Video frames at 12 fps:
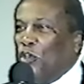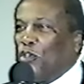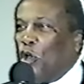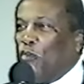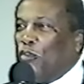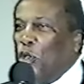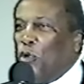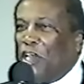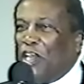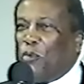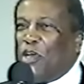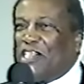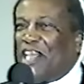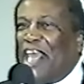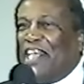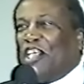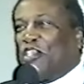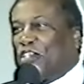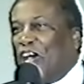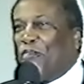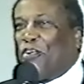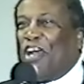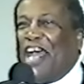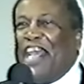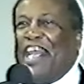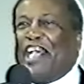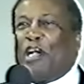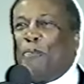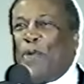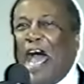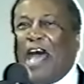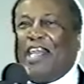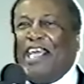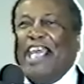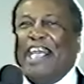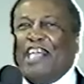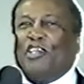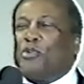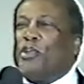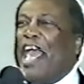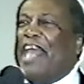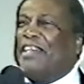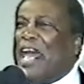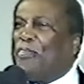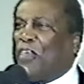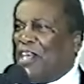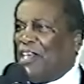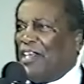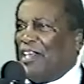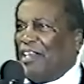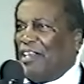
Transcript: So if Euclid was a discoverer and a compiler, he didn't create nothing.